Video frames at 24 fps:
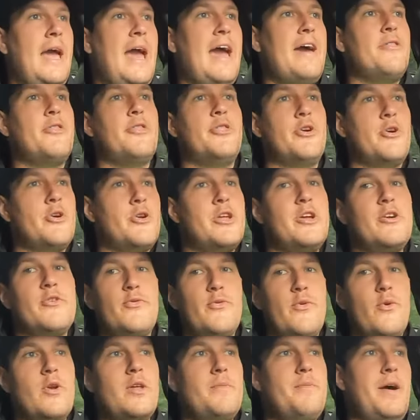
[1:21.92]
at 30 or
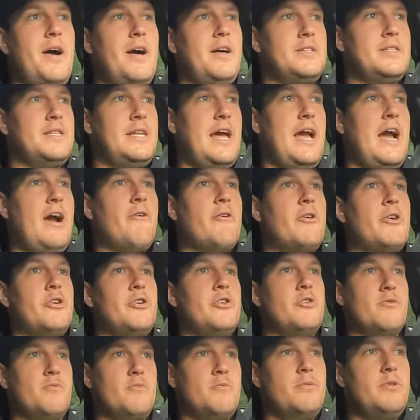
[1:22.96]
40 miles an hour,
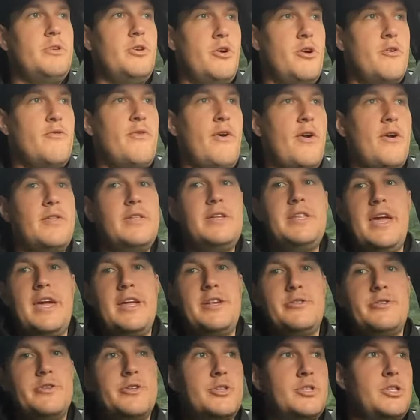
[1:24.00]
you're you're fairly
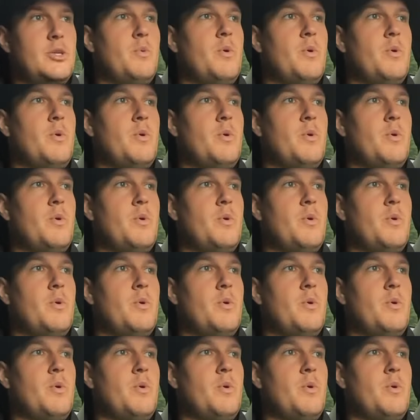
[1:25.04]
dangerous.